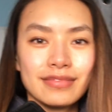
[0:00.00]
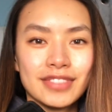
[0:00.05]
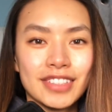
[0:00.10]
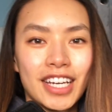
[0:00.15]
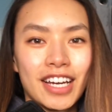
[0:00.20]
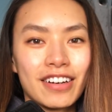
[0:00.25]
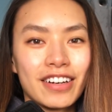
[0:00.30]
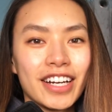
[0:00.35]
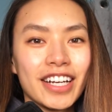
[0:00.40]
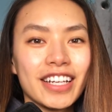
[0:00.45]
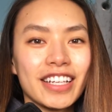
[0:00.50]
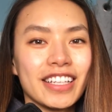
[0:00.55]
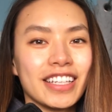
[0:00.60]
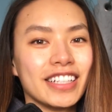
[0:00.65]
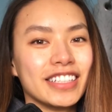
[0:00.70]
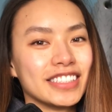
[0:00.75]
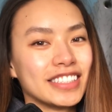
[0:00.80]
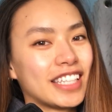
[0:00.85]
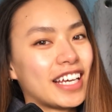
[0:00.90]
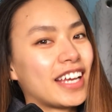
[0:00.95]
Alrighty, it
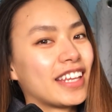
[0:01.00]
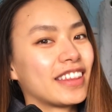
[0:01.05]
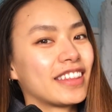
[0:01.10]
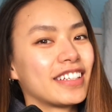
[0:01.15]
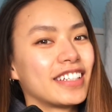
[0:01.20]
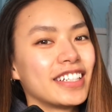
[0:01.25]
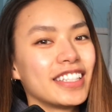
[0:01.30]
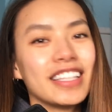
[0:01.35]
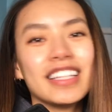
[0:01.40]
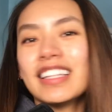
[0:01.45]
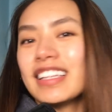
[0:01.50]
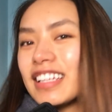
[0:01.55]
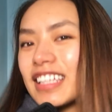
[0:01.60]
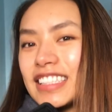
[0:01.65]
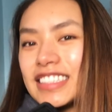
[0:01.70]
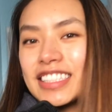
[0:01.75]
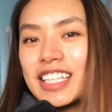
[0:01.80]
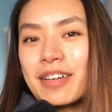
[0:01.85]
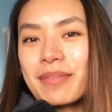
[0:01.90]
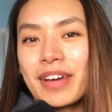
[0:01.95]
is 9:30,
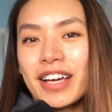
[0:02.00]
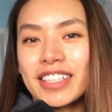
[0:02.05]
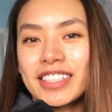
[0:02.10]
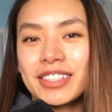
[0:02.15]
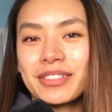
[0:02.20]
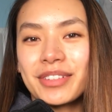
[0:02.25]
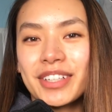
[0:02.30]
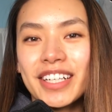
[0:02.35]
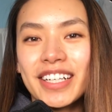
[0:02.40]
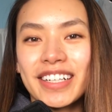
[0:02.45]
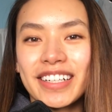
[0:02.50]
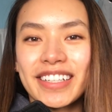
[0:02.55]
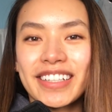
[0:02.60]
let's get back to work.